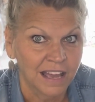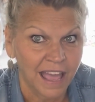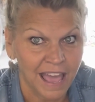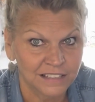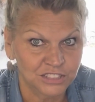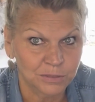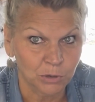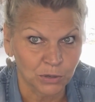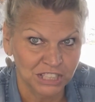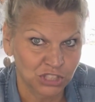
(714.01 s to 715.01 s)
adding some
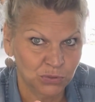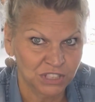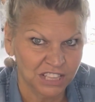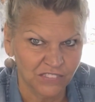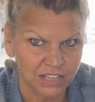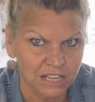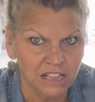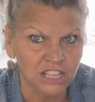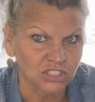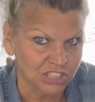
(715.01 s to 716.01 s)
green to it, giving it a
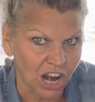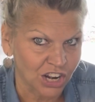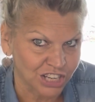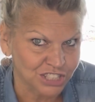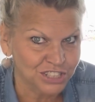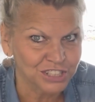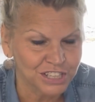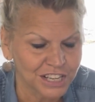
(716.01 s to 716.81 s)
little tarnish look,